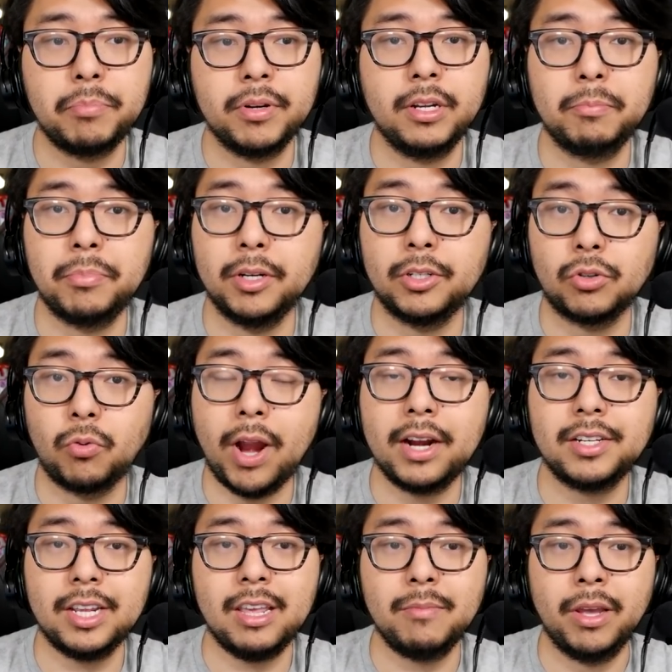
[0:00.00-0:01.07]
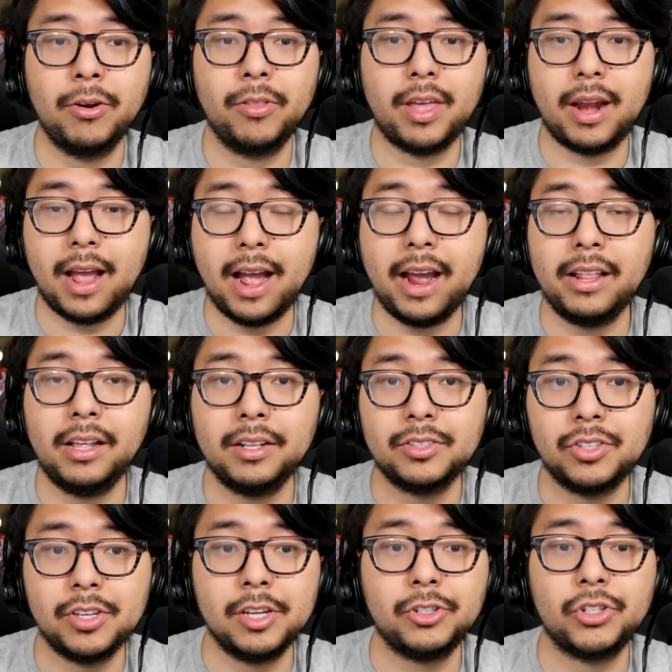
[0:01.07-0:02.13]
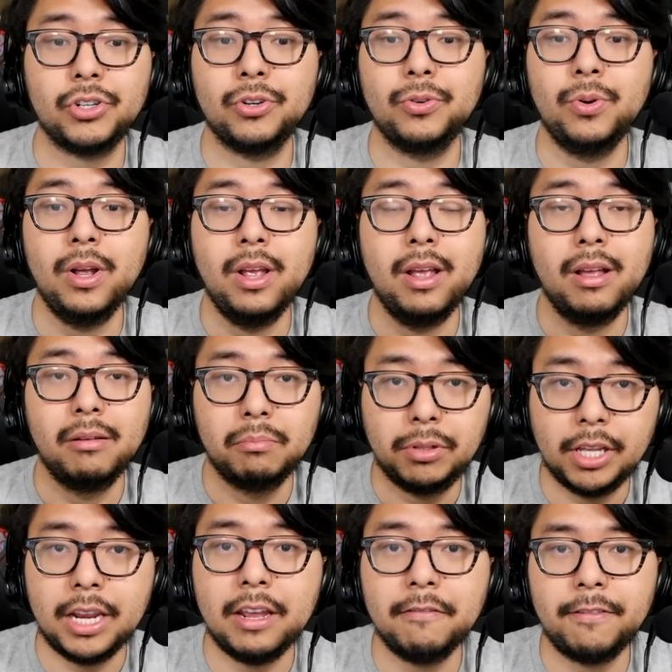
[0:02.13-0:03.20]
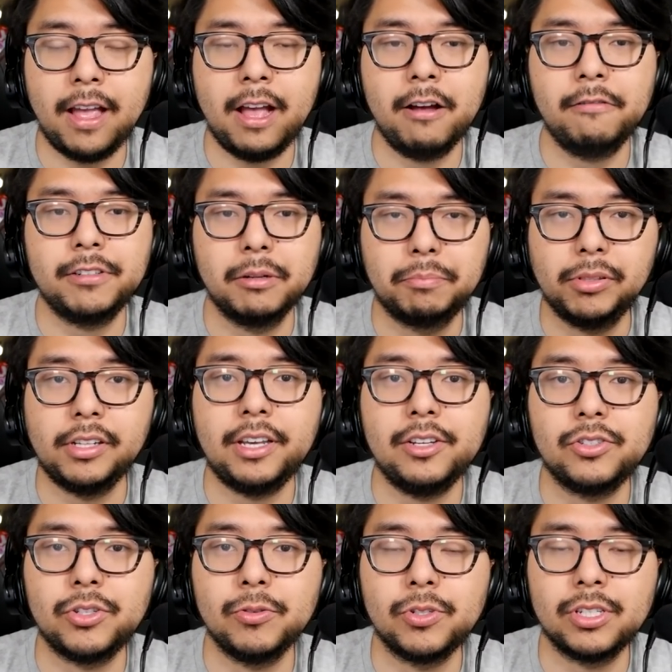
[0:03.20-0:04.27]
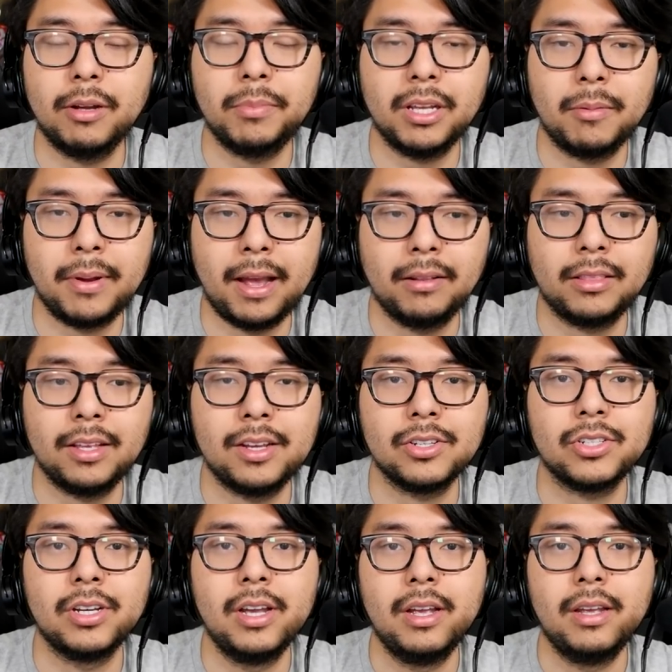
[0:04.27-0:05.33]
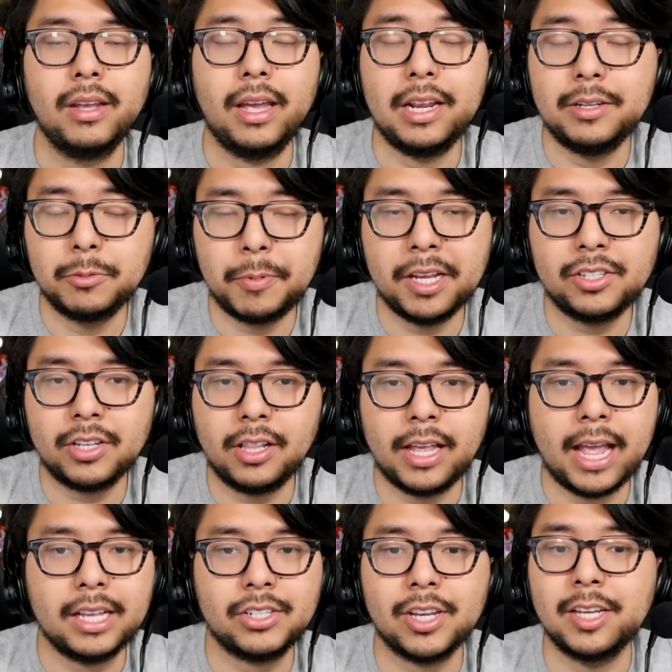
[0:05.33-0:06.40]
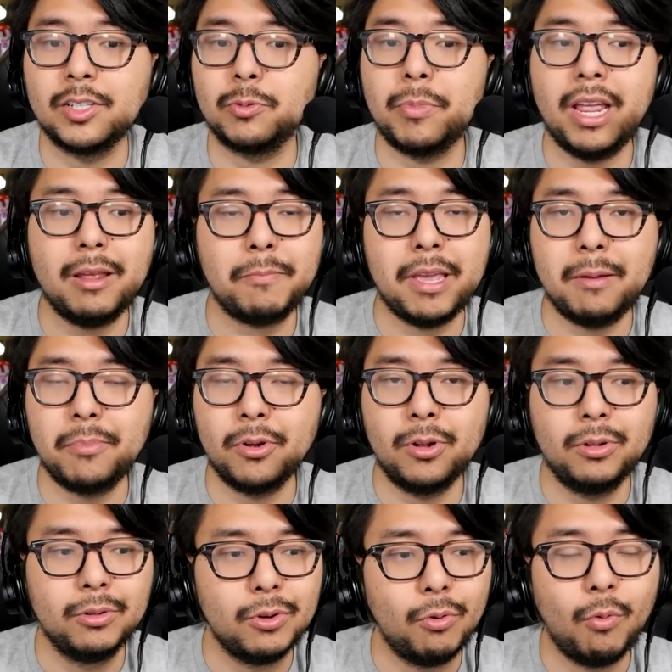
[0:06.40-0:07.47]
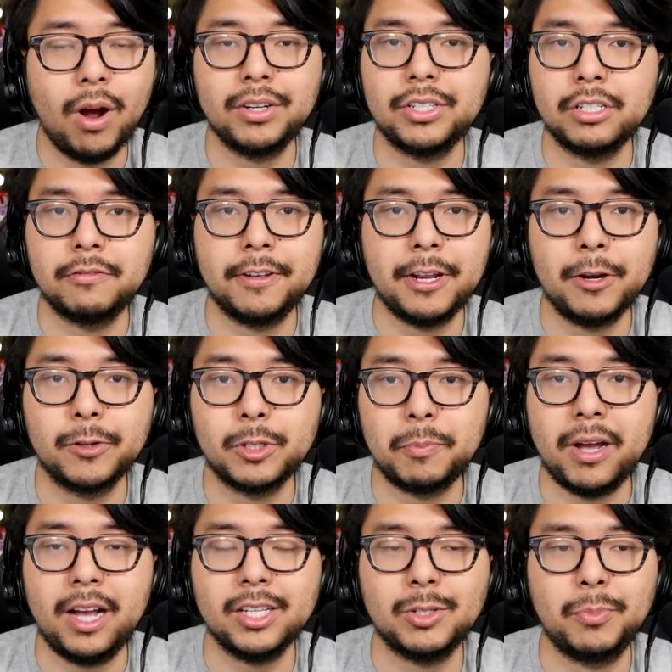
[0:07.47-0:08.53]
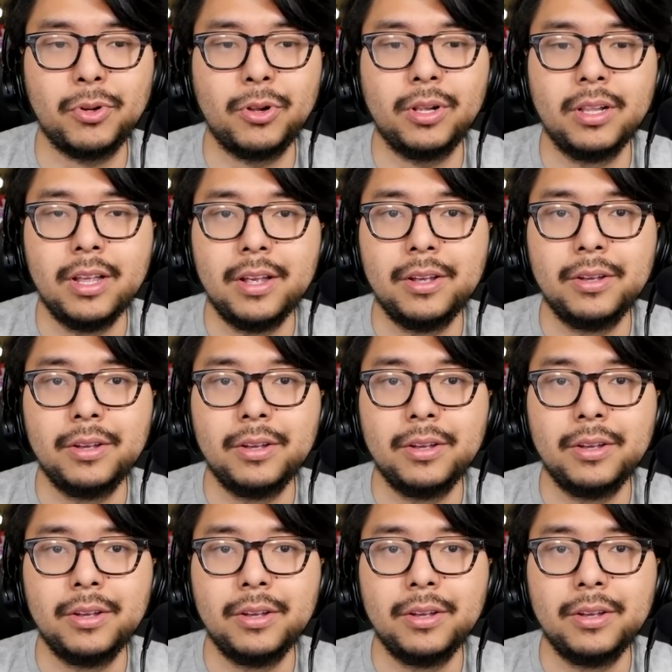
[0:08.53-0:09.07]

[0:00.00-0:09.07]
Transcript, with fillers: put, but direct email that highlights the issue, pleading Valve to please do something about this. And he's basically asking as many people who watch this video as possible,